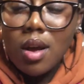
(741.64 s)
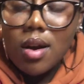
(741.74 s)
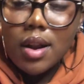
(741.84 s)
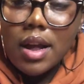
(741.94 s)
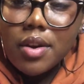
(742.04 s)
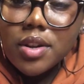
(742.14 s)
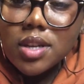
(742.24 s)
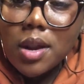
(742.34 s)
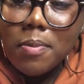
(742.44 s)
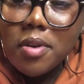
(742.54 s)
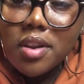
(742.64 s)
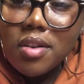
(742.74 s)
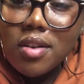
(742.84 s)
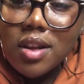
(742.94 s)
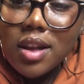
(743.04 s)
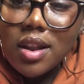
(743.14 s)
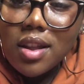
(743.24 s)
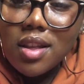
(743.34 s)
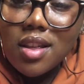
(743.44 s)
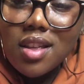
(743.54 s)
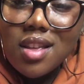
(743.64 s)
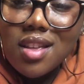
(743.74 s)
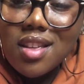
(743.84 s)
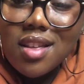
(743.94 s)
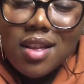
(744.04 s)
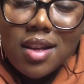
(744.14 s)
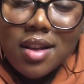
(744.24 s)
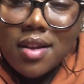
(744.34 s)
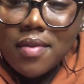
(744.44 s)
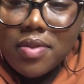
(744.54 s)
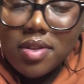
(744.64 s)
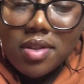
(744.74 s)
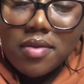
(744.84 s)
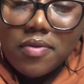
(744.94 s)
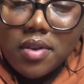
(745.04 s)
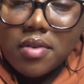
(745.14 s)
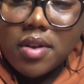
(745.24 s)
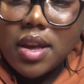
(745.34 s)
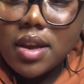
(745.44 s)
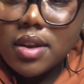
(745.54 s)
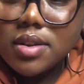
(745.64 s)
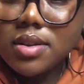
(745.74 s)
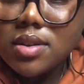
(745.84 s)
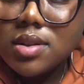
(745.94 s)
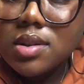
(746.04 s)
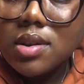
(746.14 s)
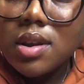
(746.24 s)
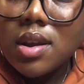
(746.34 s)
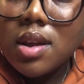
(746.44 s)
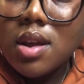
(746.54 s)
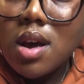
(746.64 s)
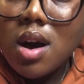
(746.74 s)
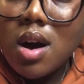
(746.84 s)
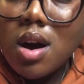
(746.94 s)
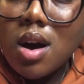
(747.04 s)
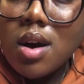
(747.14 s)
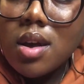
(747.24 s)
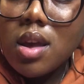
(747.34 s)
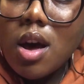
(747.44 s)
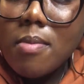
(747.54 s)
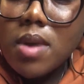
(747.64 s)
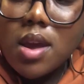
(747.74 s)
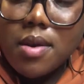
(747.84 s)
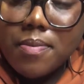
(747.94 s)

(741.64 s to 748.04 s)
right, now you're just going to put it on the funnel cakes. Yummy.